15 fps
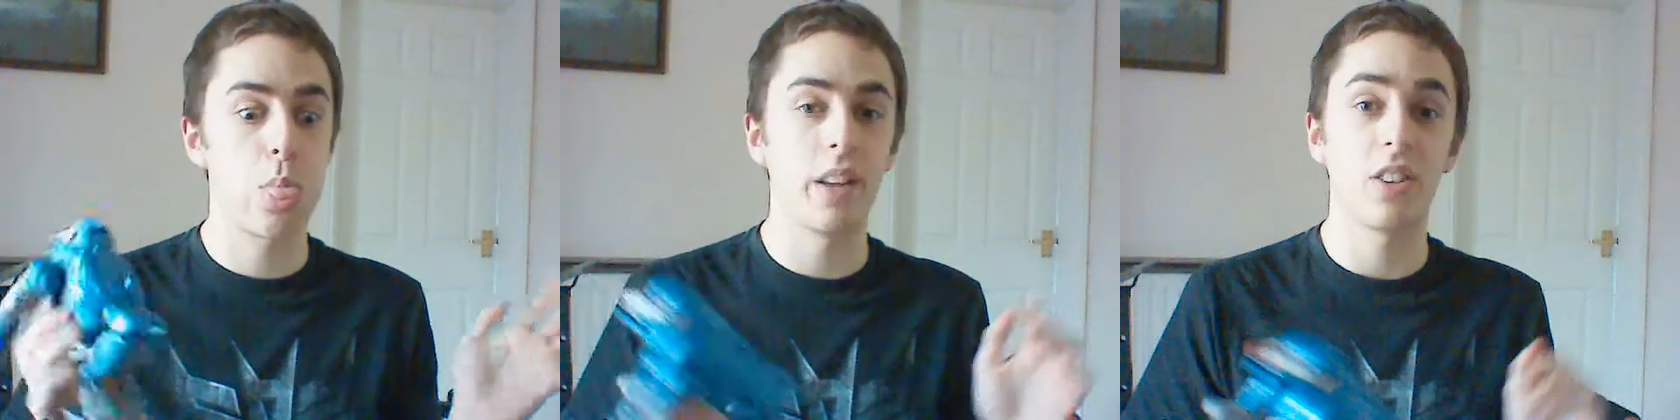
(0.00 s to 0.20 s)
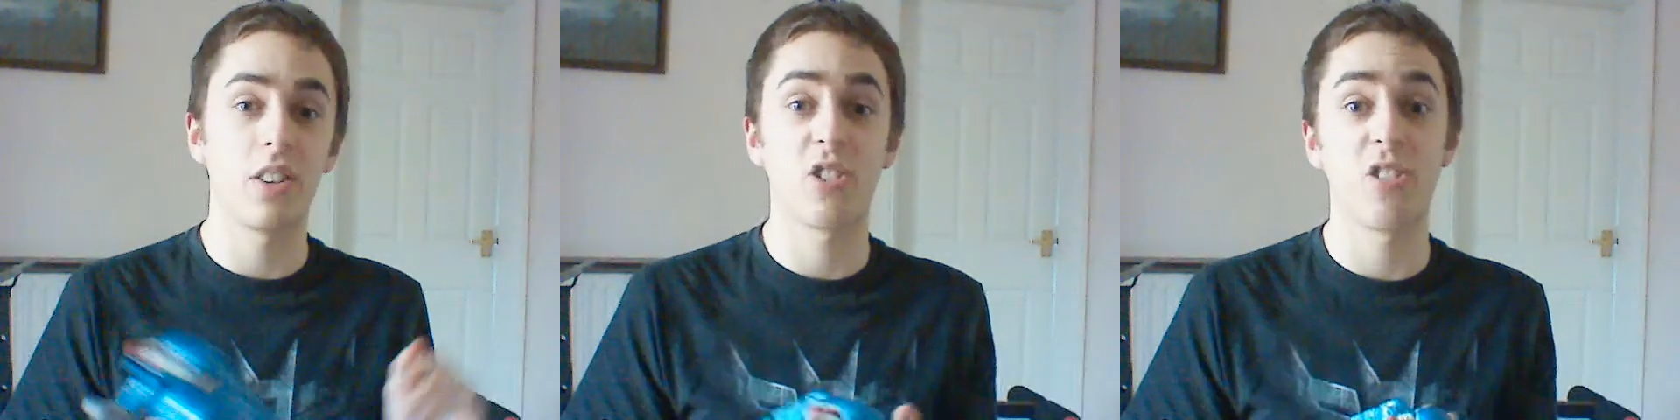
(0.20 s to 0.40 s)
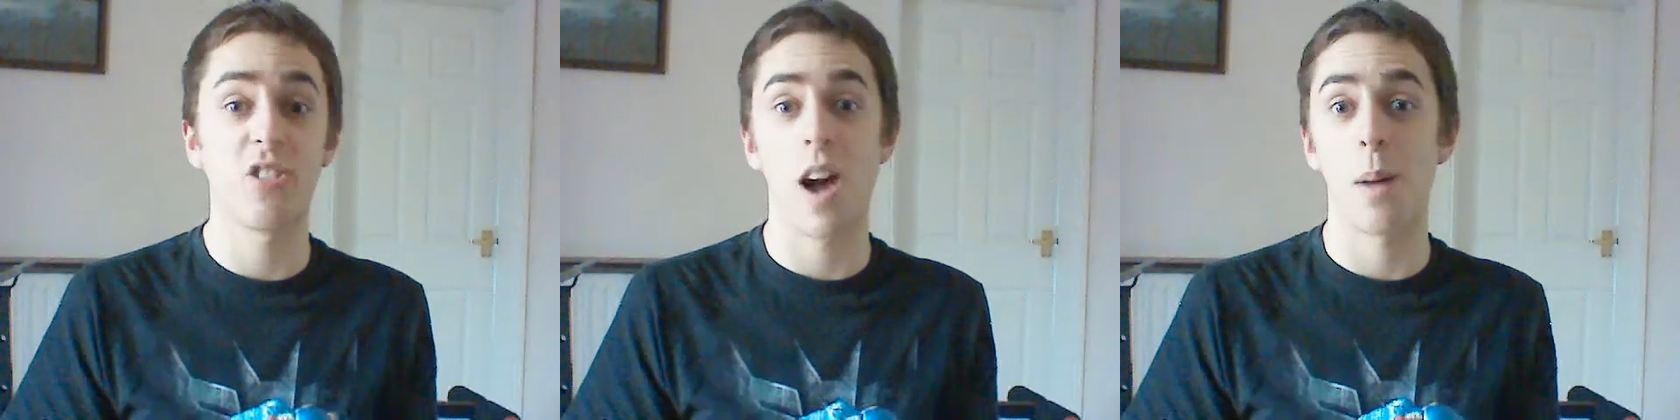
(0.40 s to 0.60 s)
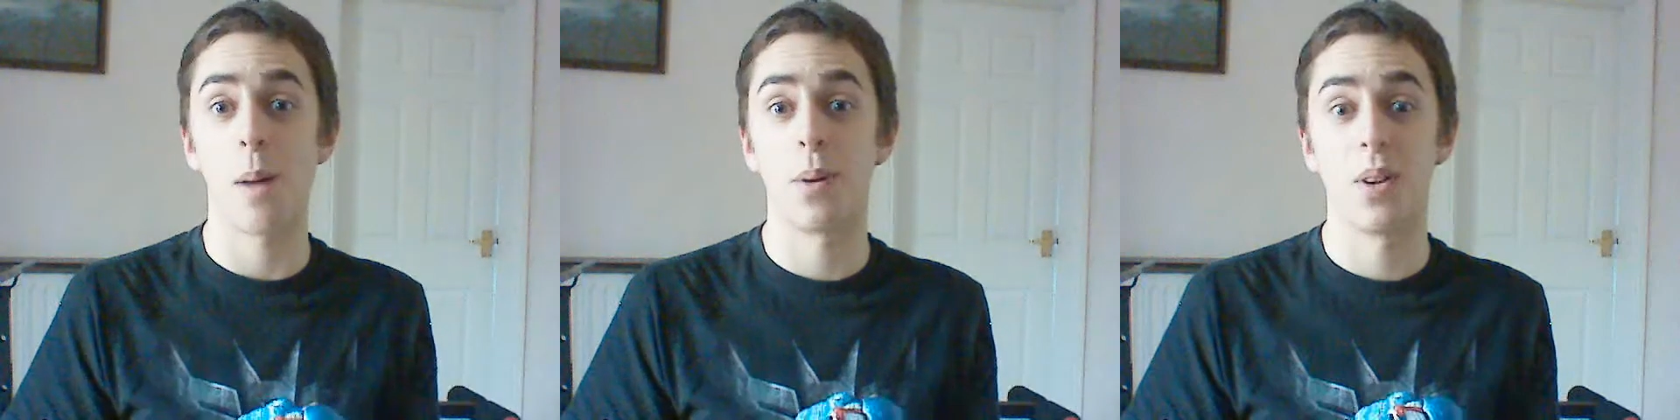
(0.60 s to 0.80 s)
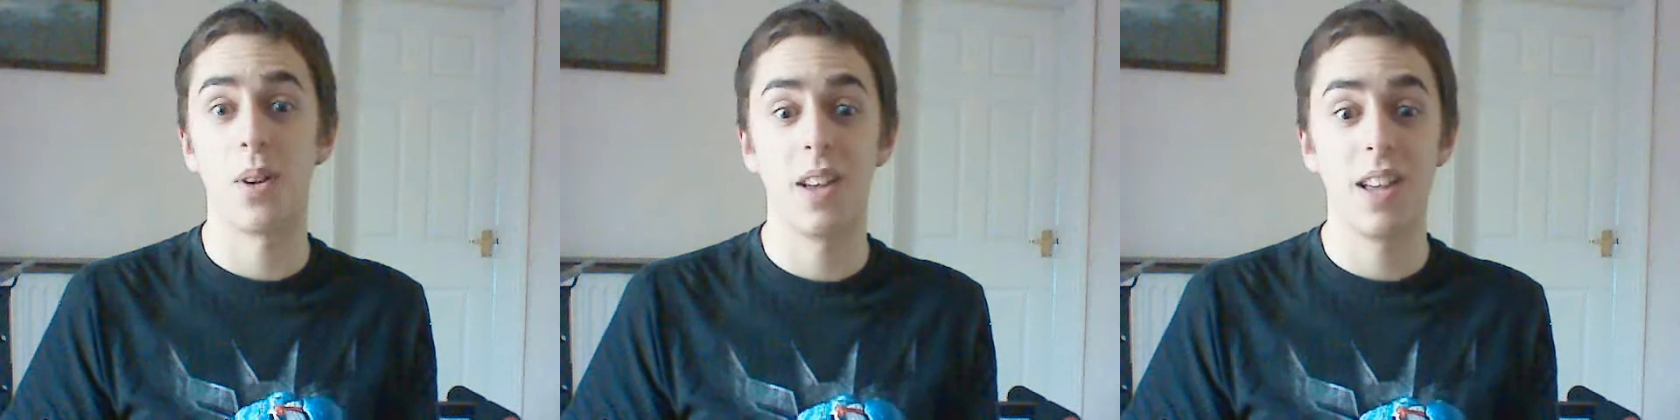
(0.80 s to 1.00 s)
It's
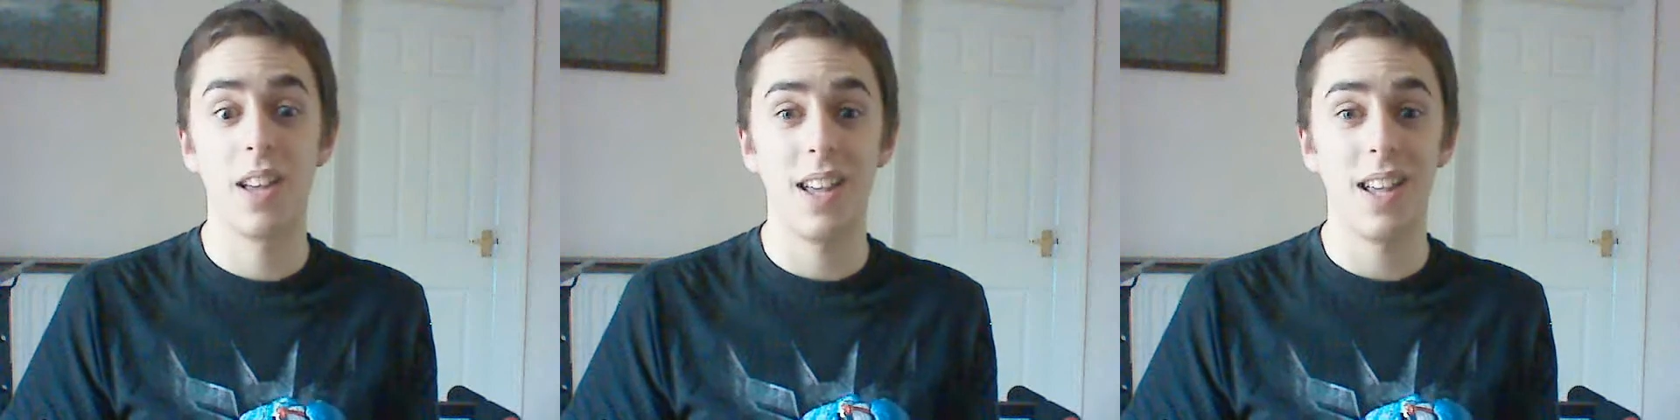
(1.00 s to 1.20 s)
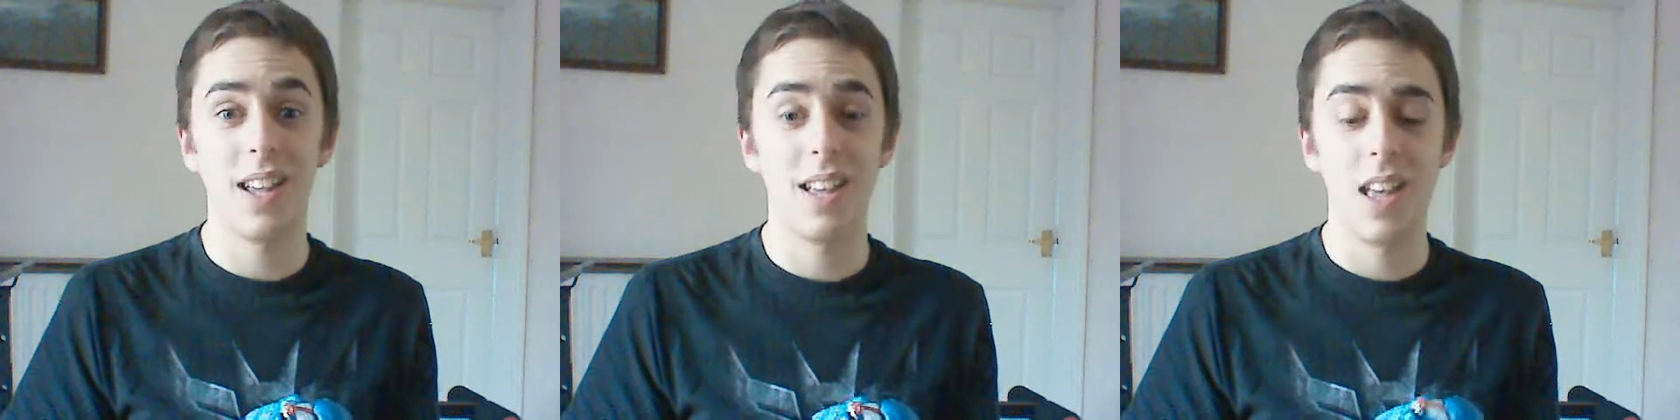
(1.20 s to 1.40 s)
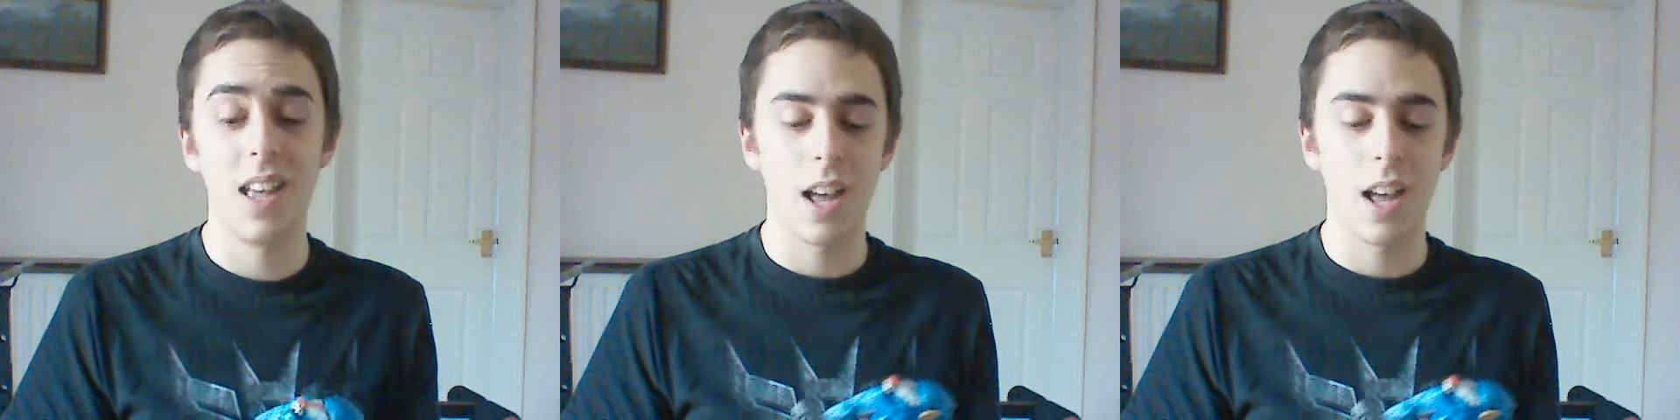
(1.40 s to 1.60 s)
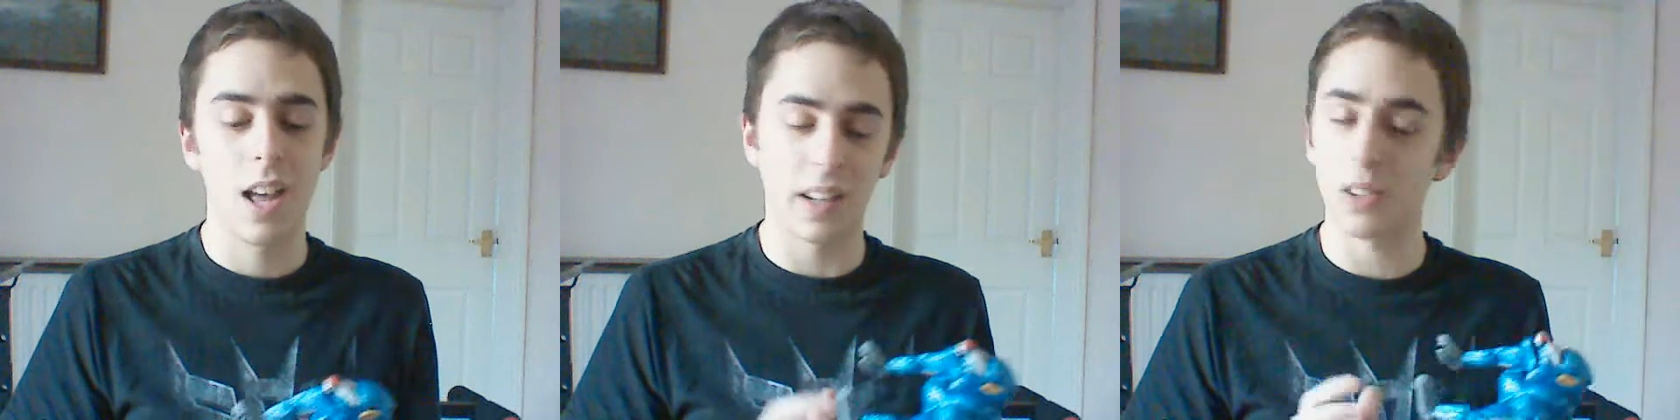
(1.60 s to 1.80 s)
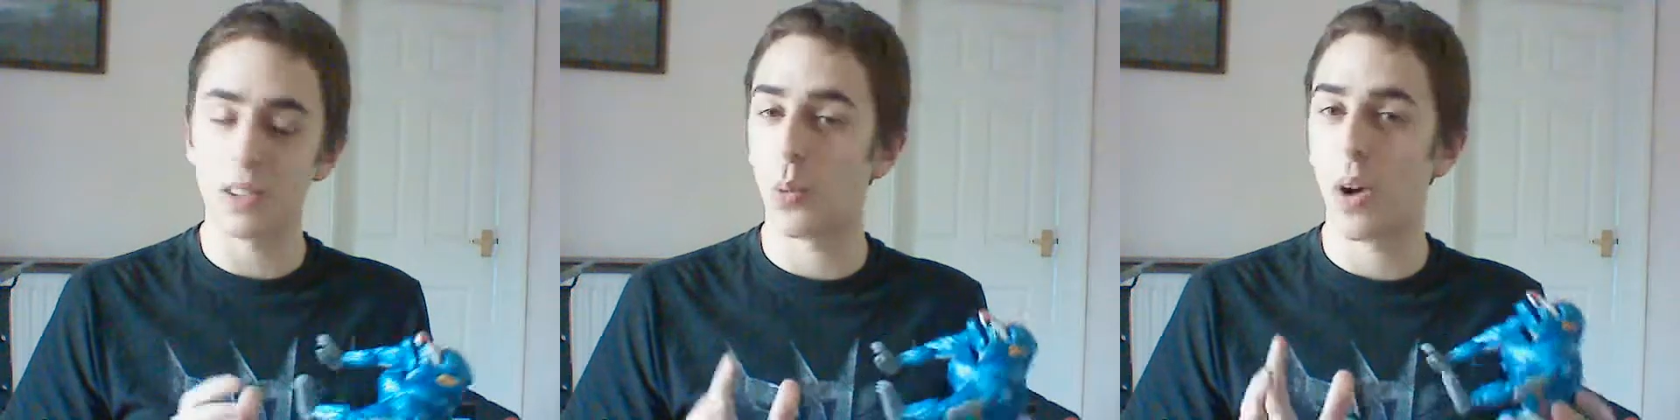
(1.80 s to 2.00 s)
crap. That's